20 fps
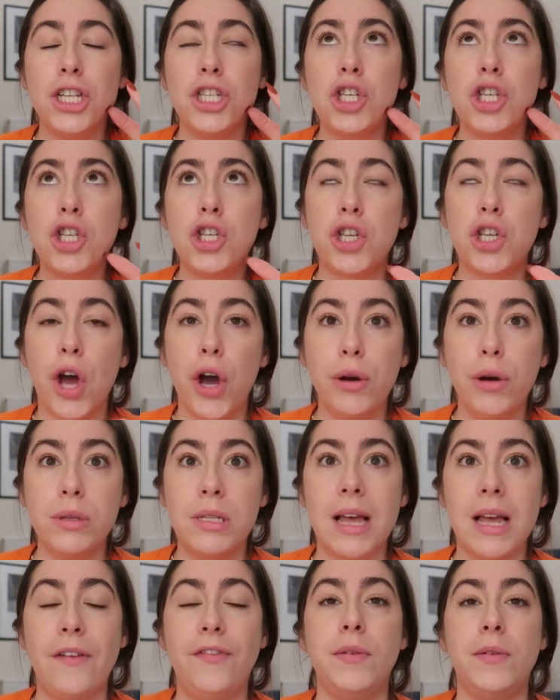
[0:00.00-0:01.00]
so
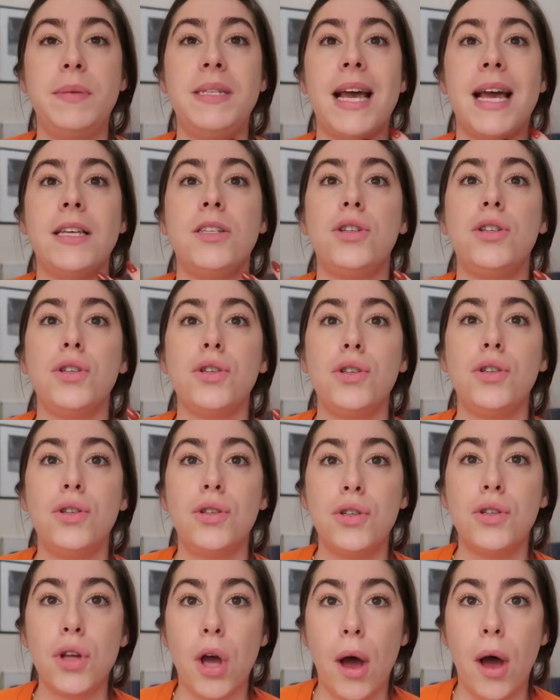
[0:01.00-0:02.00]
self-obsessed,
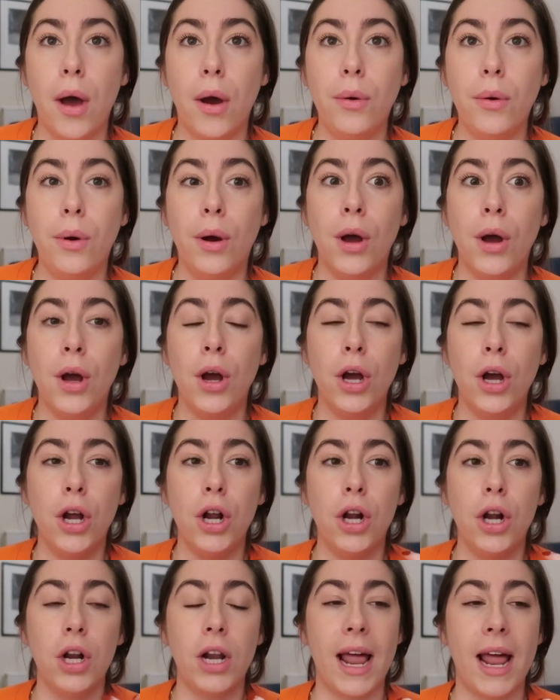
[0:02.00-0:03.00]
so
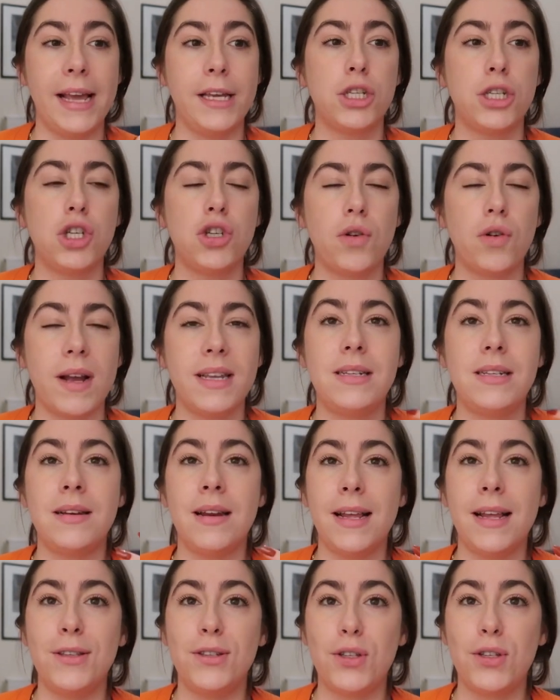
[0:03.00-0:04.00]
like stressed
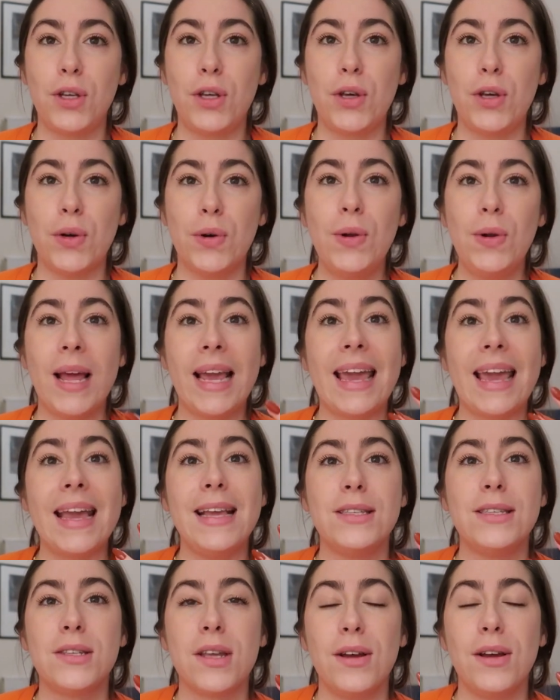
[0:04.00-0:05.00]
and insecure. Like,
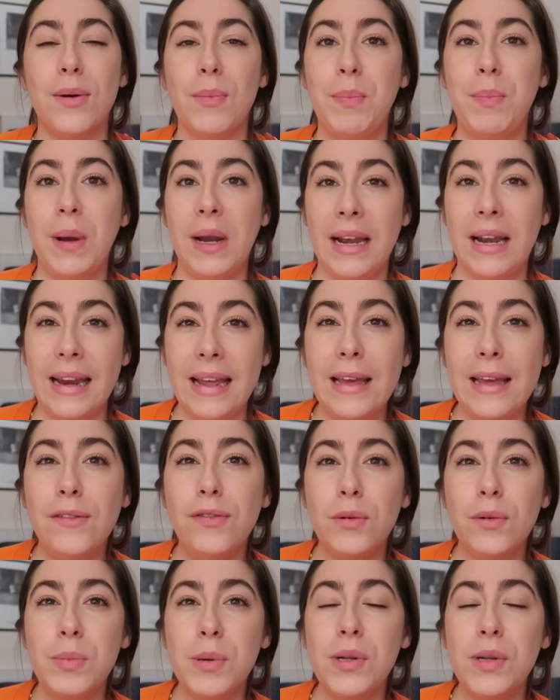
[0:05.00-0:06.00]
it's
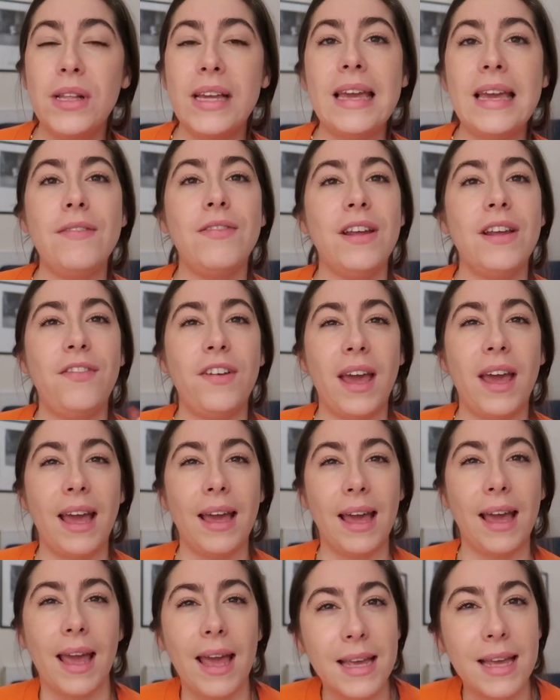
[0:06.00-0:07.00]
believable, even if
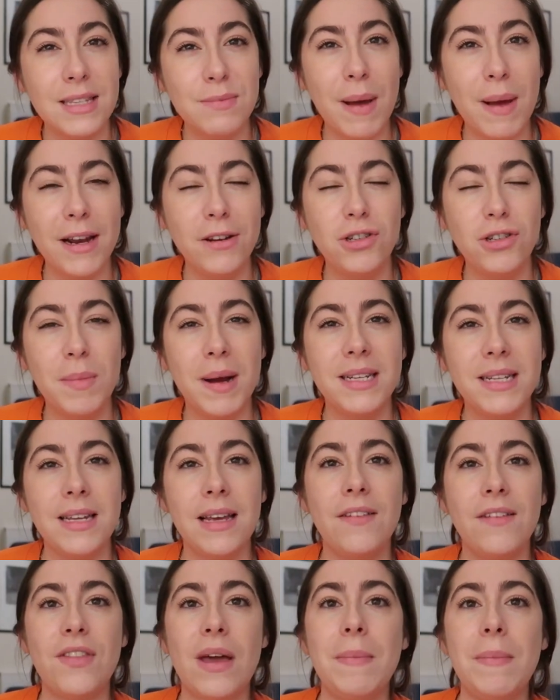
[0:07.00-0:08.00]
it is
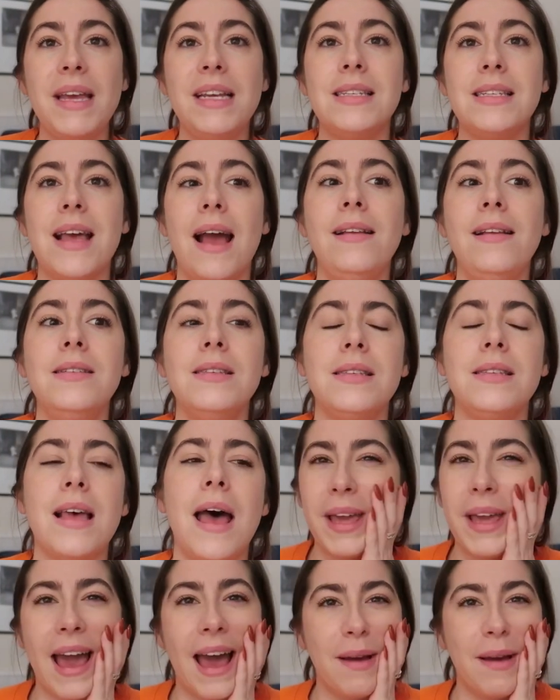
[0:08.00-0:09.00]
melodramatic, if that makes sense. So
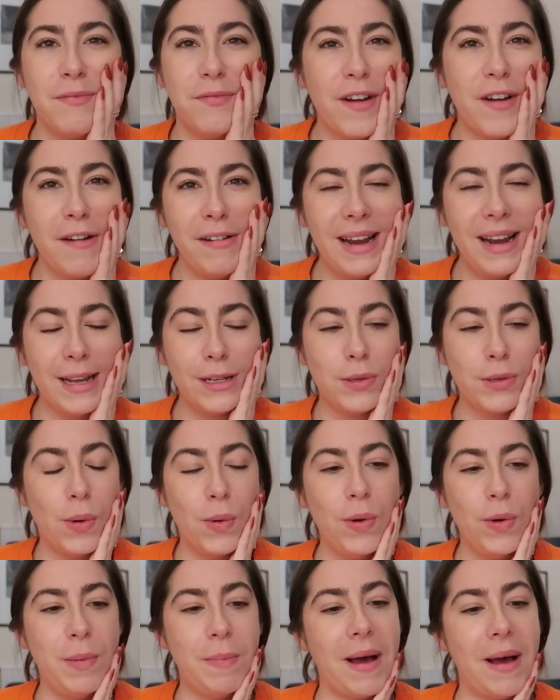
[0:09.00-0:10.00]
yeah, I'm very like
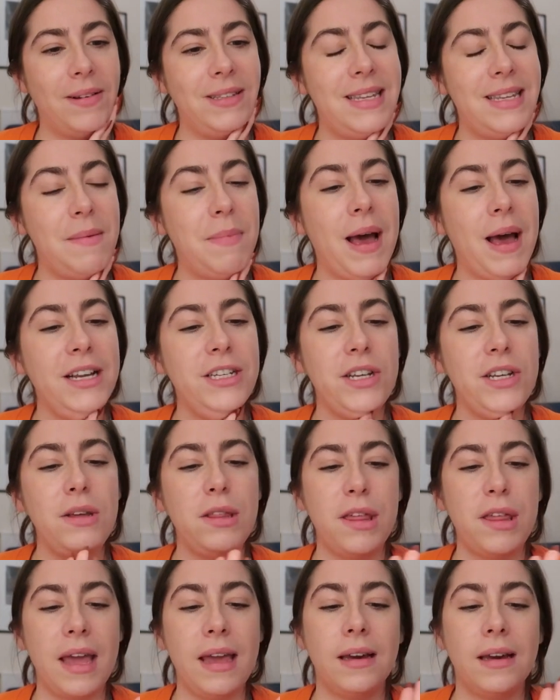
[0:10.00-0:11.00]
torn about it, but I
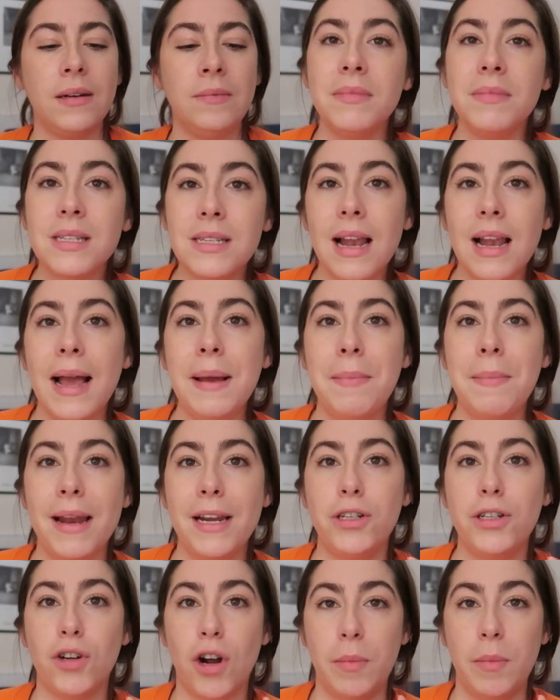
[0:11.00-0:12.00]
do think, slight
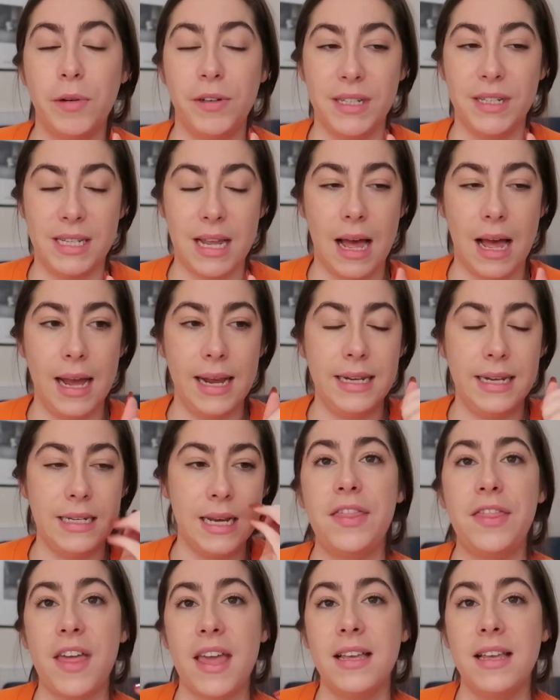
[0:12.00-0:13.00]
melodrama aside,
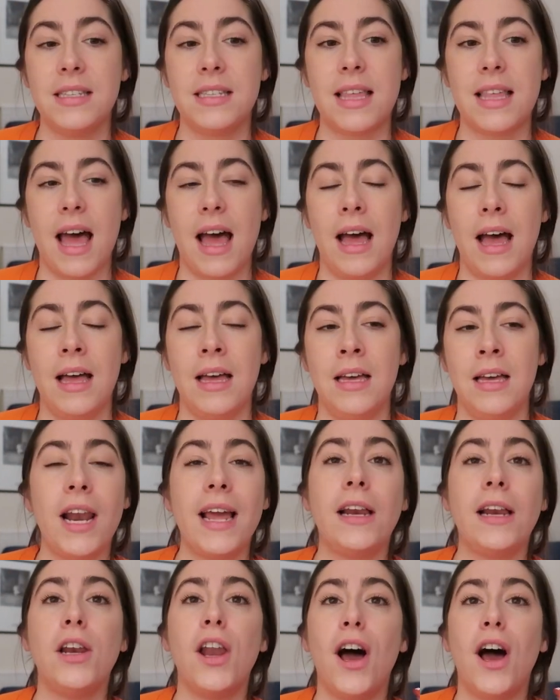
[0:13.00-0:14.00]
the things that the
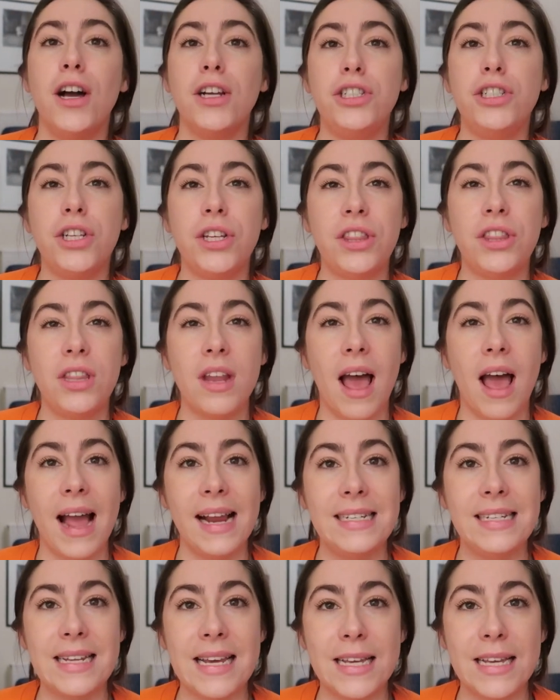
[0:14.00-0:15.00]
like larger
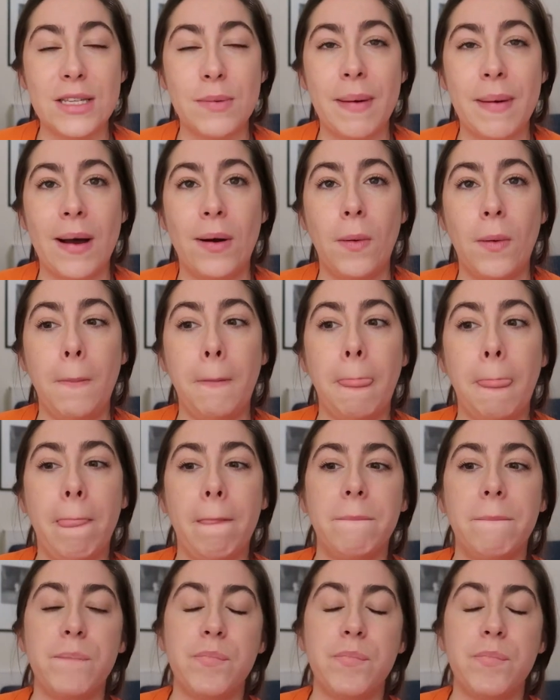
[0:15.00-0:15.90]
ideas about